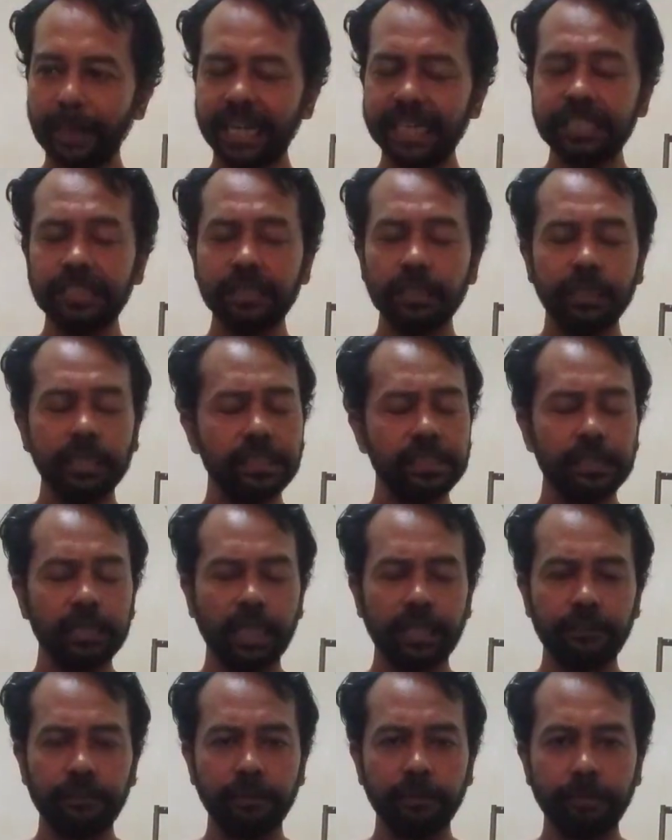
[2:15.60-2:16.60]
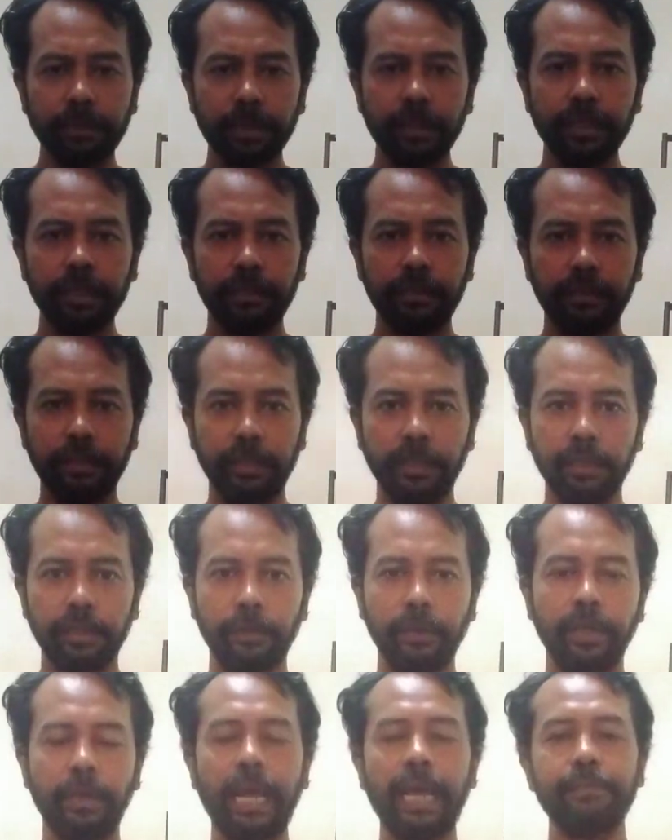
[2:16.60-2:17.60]
it's like familiarity,
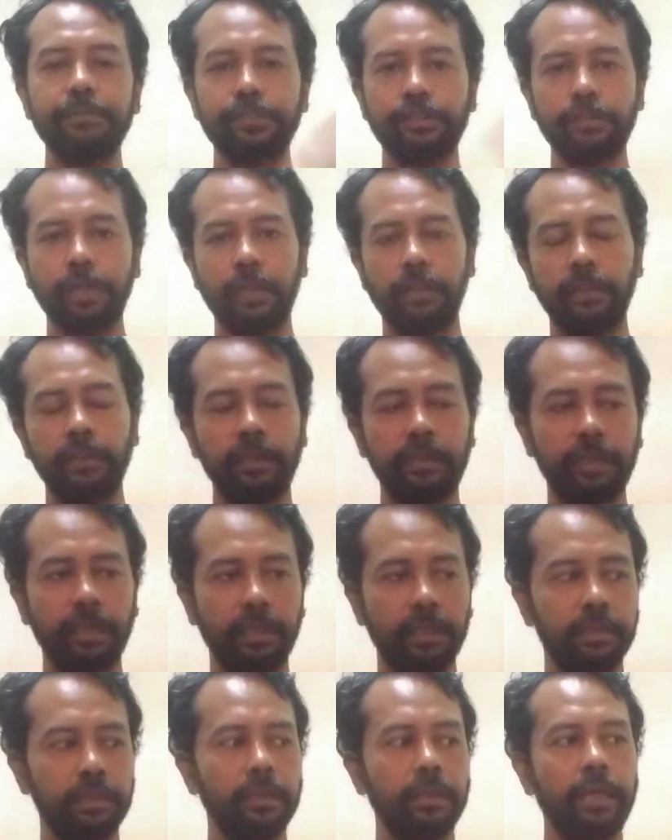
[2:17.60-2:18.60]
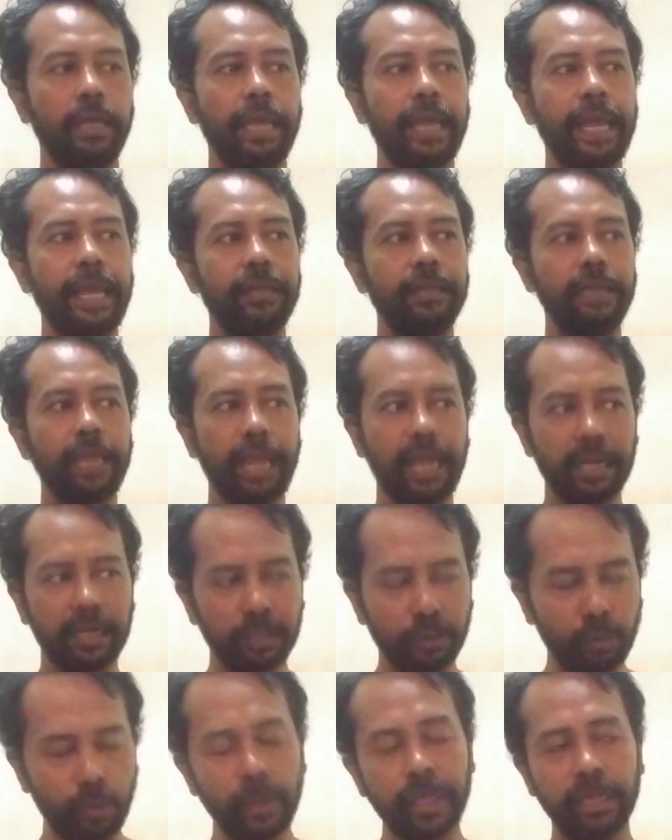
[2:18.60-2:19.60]
abstract thinking,
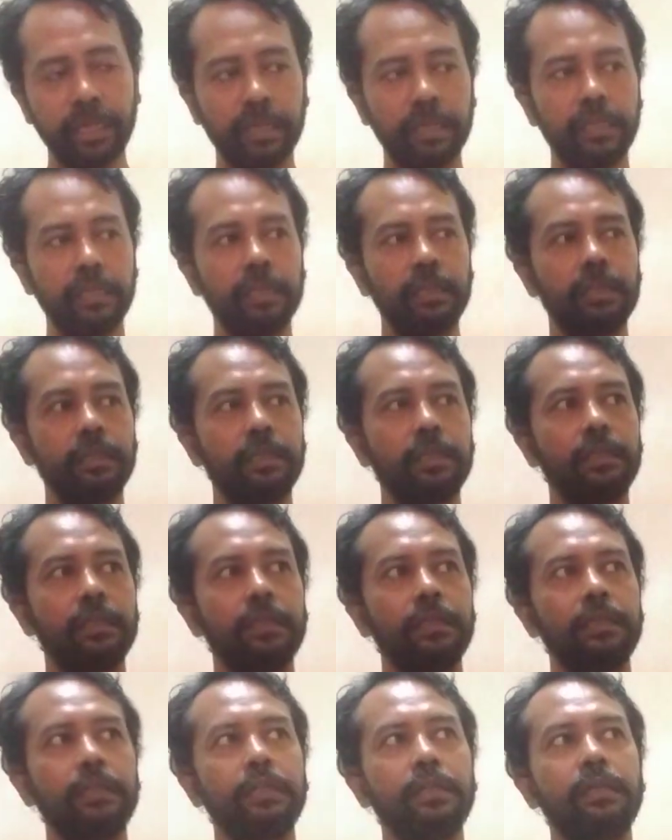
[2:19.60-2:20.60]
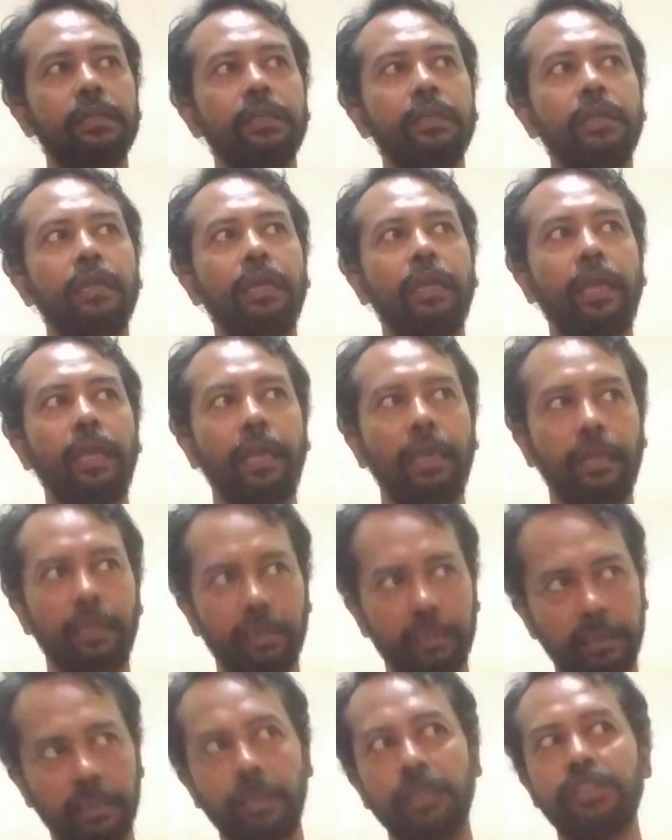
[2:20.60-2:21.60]
and the wind,
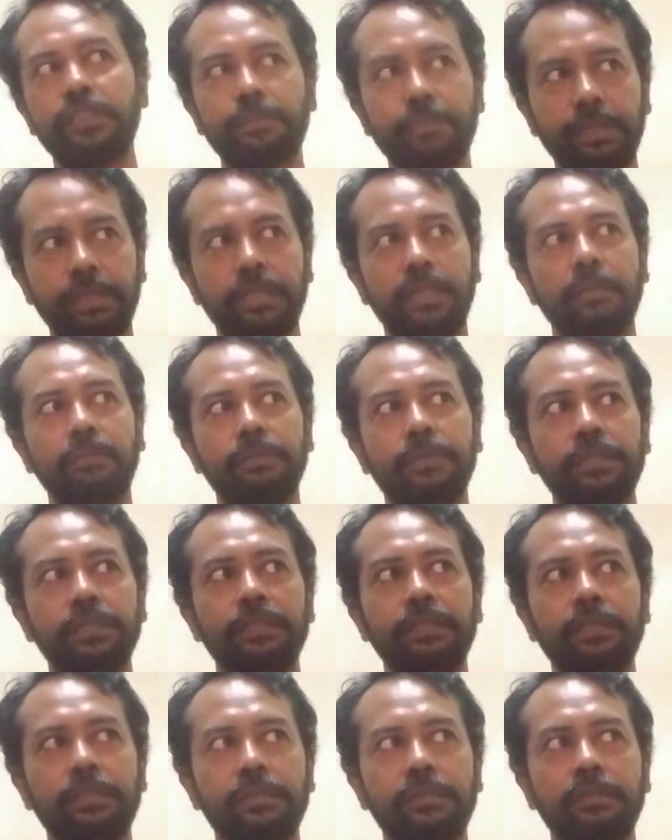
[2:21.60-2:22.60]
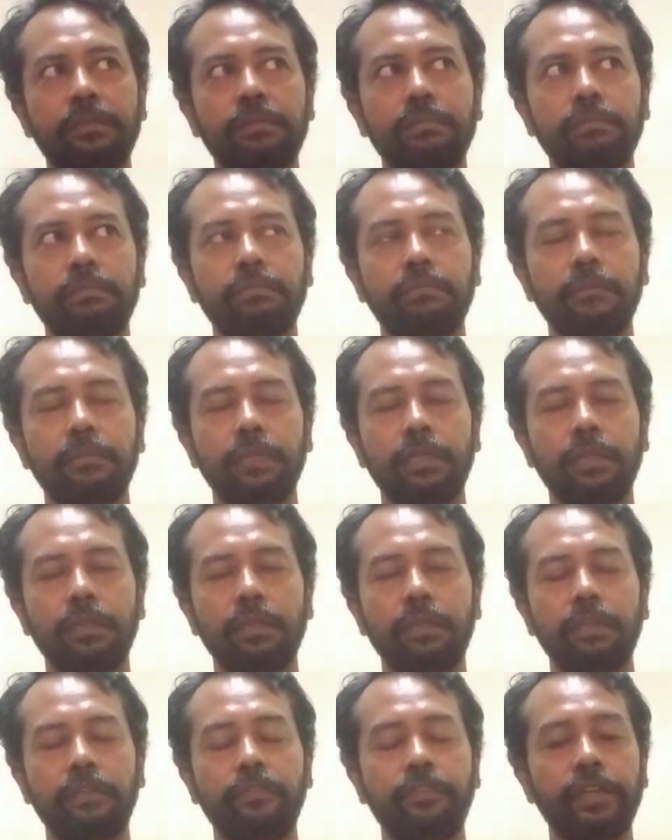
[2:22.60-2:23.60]
and it becomes this
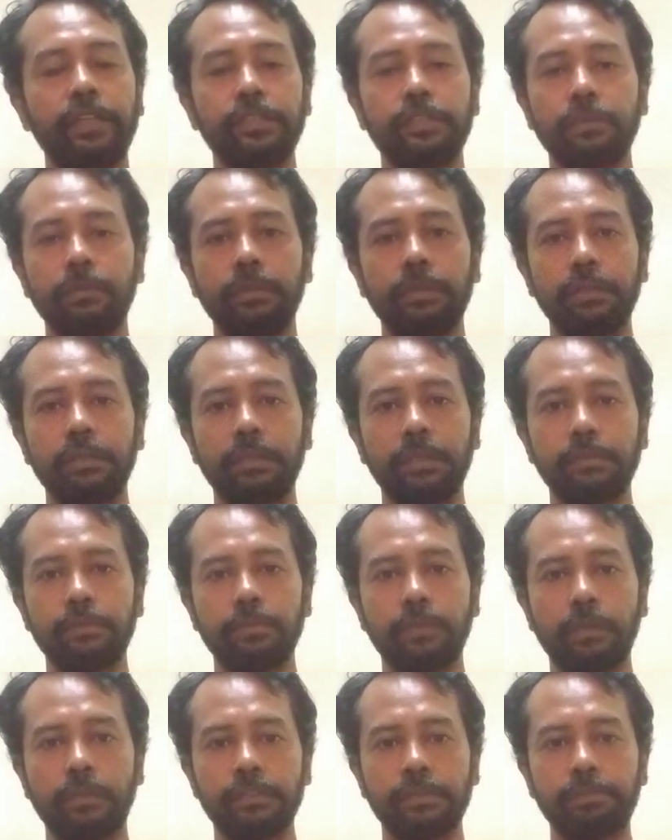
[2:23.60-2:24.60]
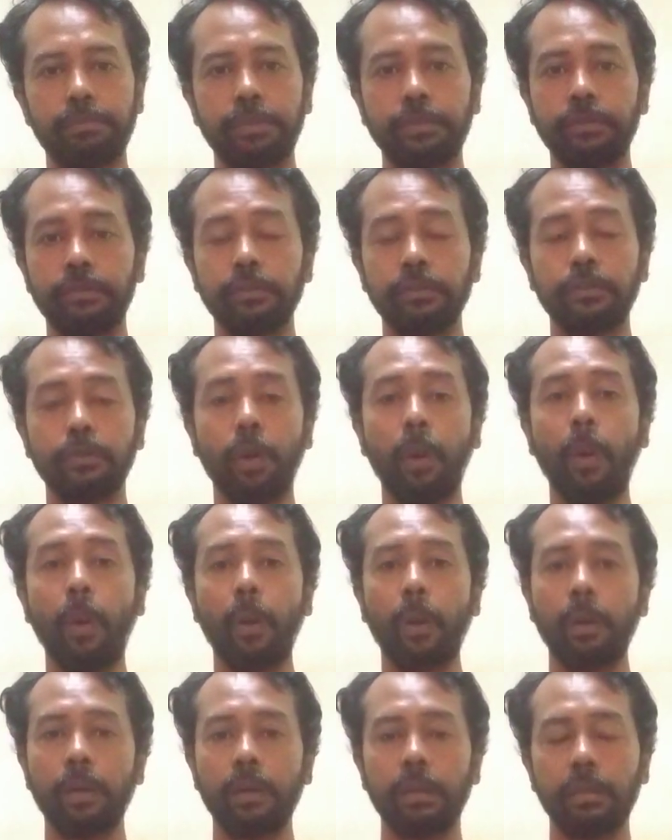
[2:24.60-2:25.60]
eventually some sort of spiritual talk
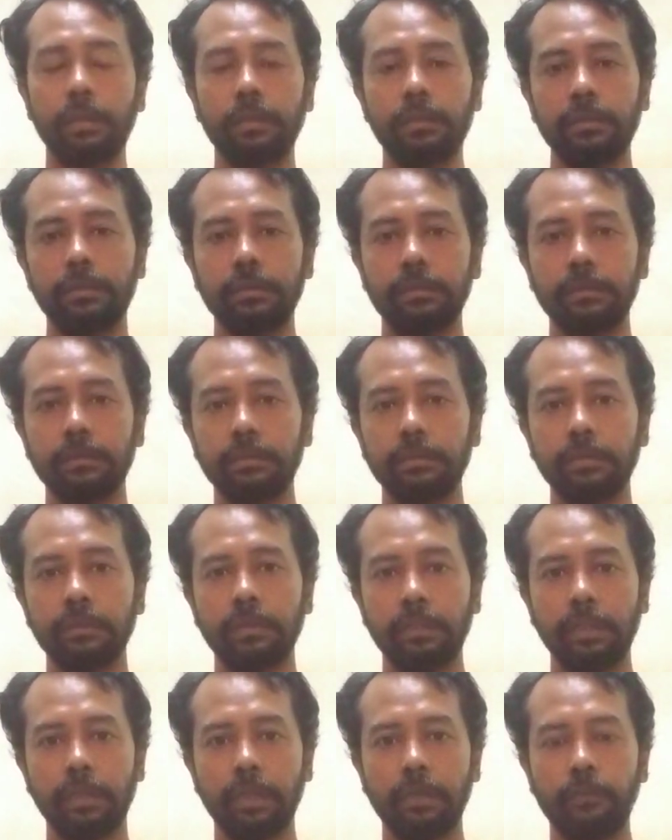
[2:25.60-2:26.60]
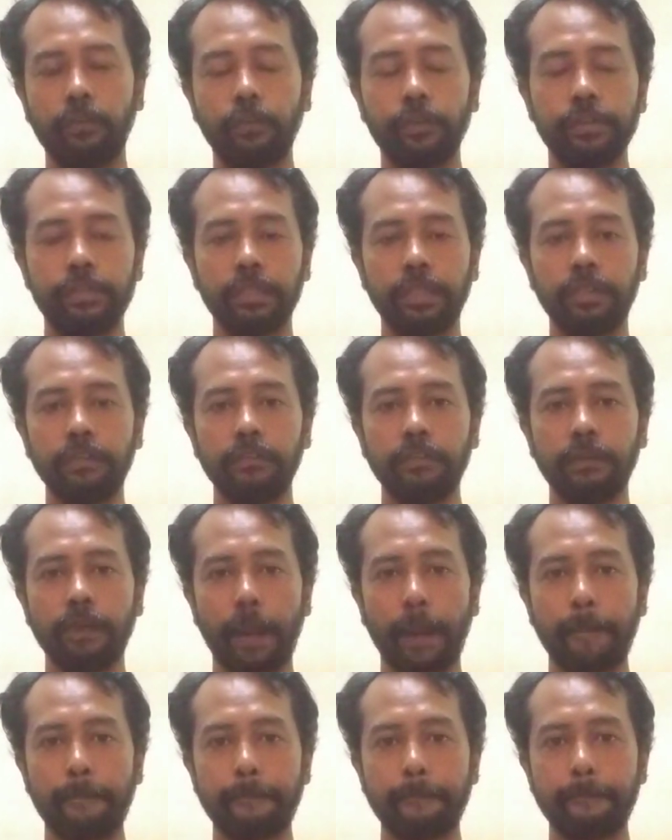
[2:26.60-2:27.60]
for yourself.
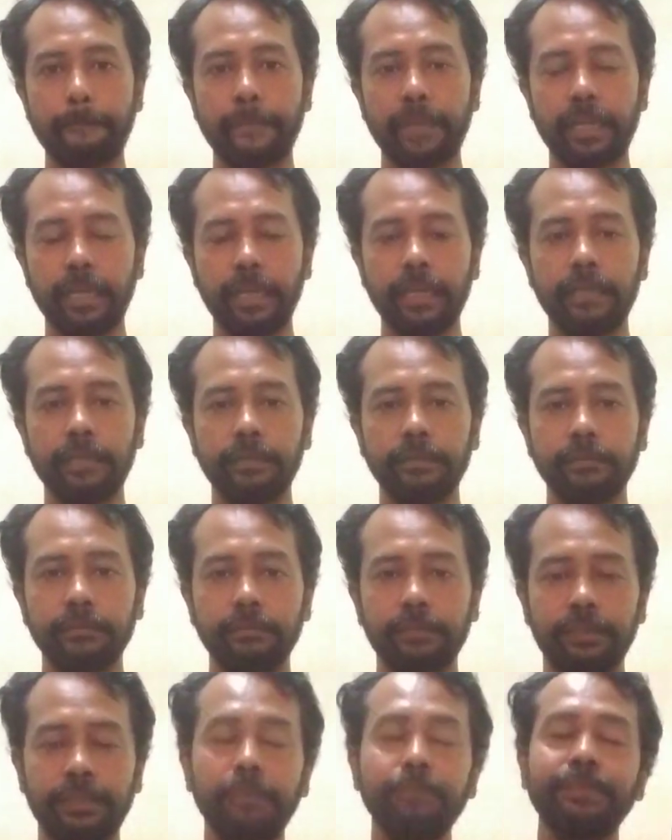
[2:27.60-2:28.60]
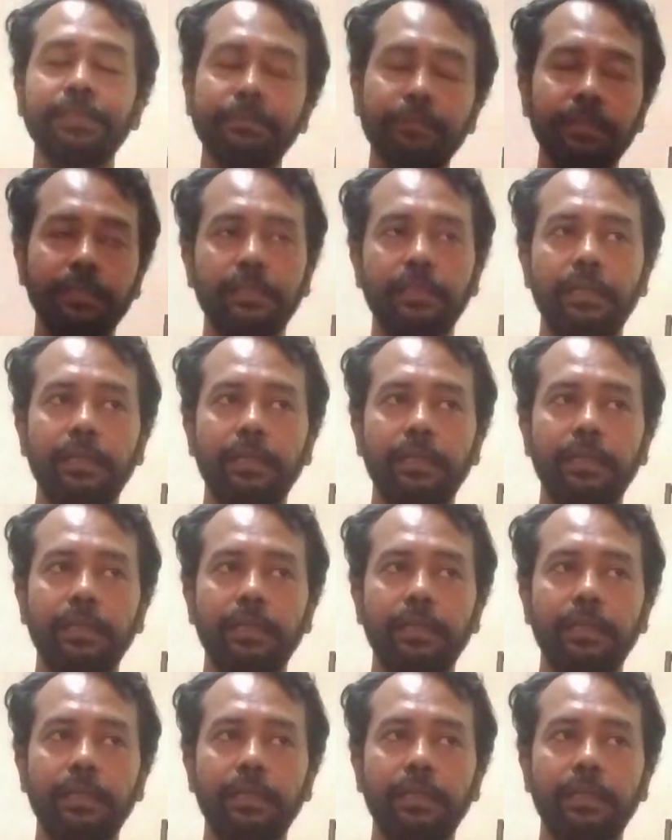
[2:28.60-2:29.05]
Yeah, something